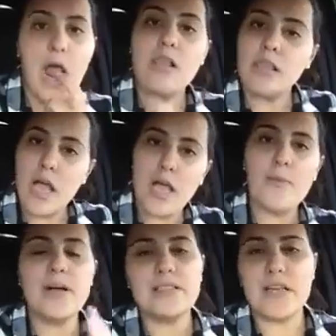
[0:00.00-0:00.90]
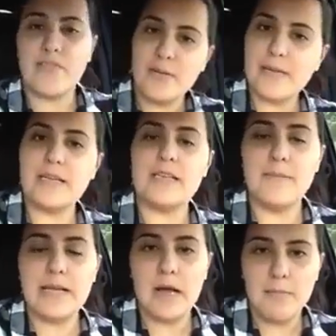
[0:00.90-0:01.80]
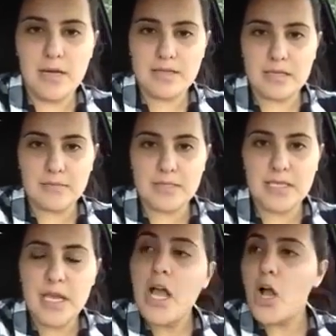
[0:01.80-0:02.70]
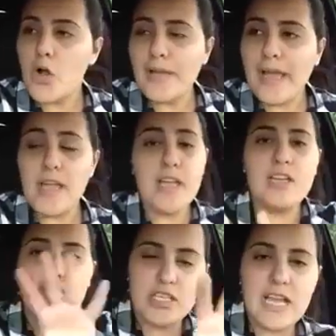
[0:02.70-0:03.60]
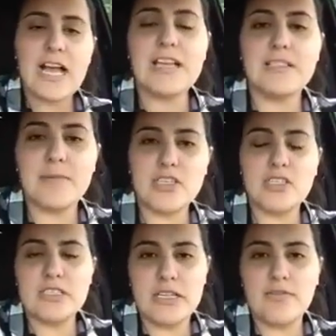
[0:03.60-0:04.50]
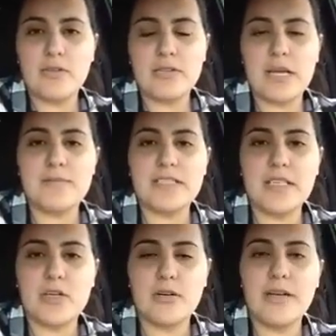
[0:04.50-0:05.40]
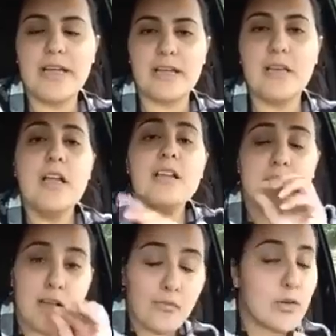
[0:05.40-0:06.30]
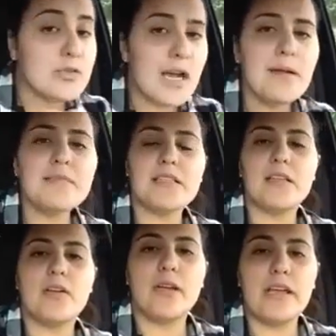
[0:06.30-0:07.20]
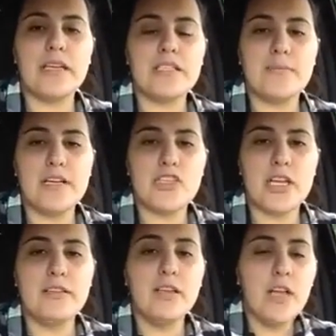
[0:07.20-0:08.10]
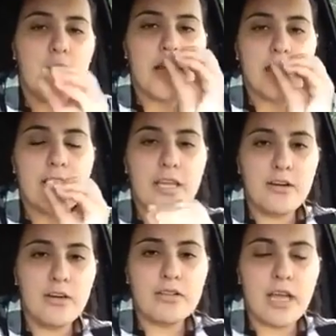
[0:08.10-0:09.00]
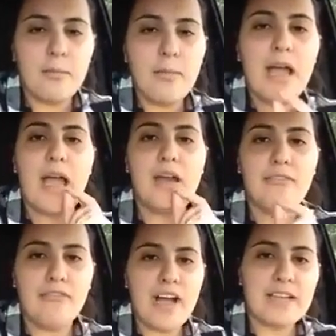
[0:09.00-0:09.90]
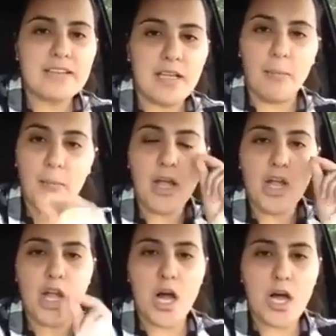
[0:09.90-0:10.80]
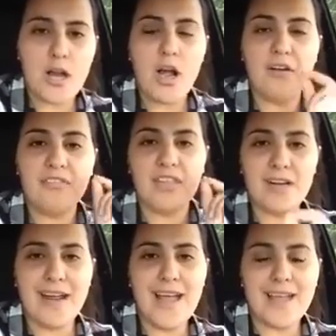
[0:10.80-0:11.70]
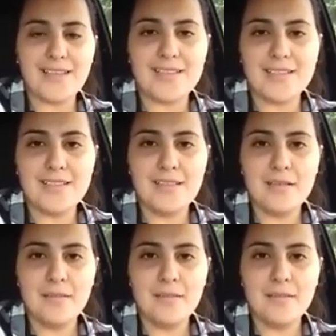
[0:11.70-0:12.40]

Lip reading: Allah wants everybody to become Muslims. Okay, jihad is mentioned several times in the Quran. Several times in the Quran it's mentioned, kill them and fight them. Cut off their heads.